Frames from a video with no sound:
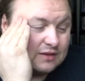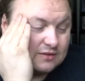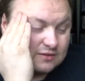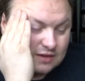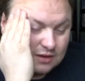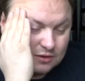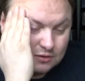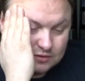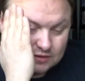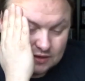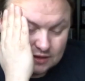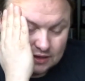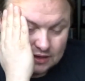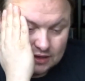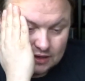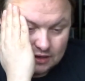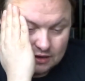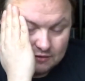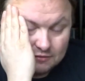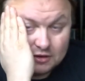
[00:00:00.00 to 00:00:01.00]
So I was
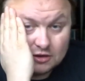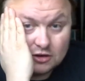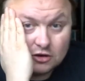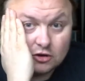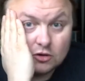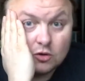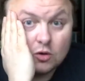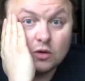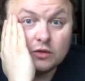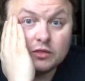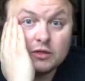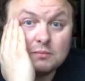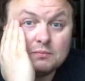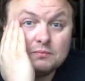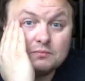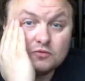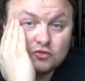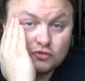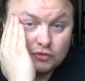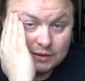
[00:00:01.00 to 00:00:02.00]
thinking, have I got to go on the
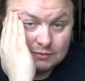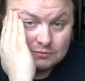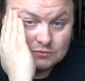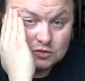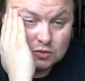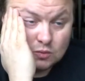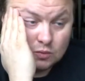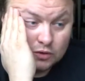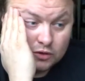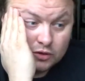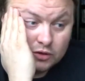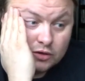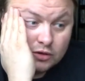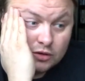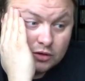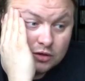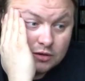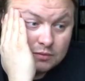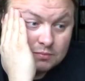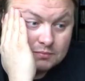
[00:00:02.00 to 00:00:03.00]
tram to
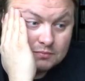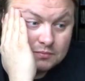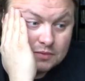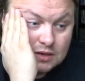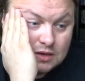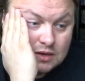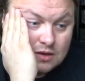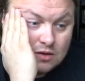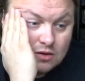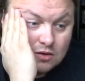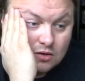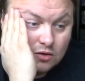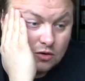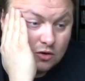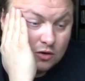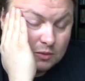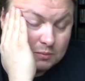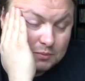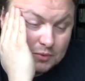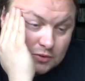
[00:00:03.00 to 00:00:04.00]
work
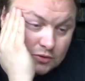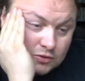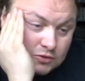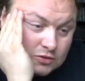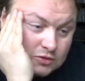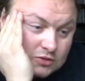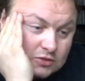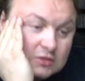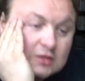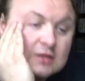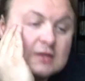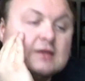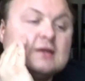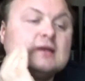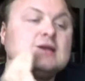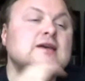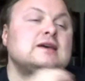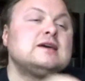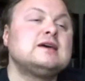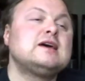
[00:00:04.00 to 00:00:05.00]
or the bus?
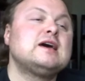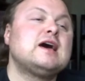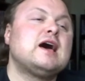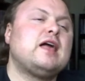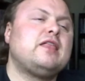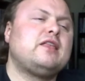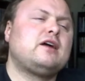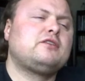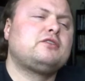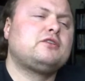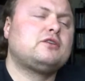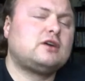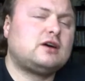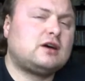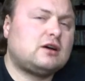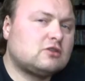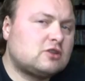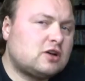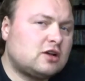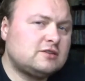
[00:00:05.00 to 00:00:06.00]
And I thought,
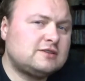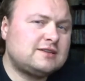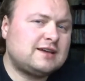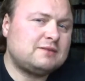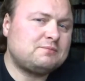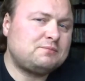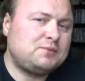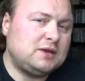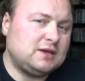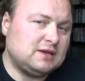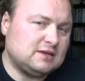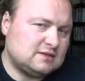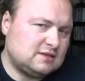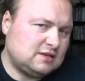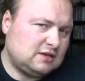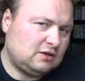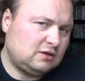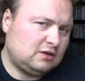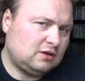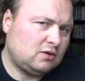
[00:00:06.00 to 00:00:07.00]
I'll contact Pete,
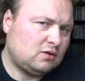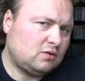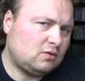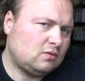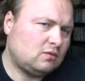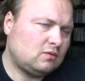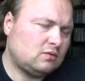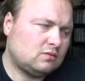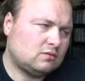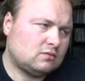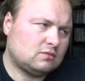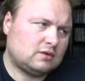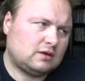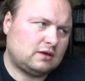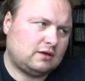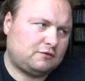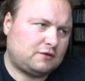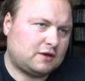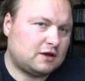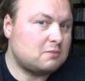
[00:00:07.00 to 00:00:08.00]
see
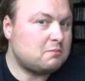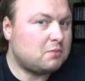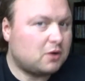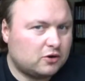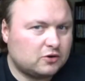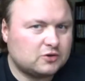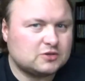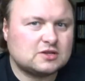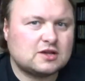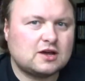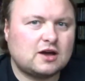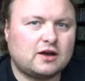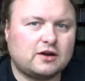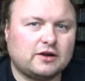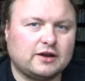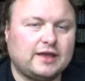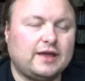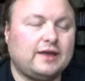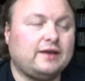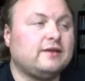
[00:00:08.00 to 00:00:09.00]
if I can borrow his car
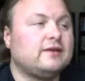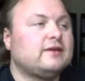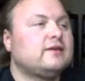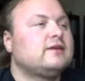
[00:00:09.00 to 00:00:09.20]
again.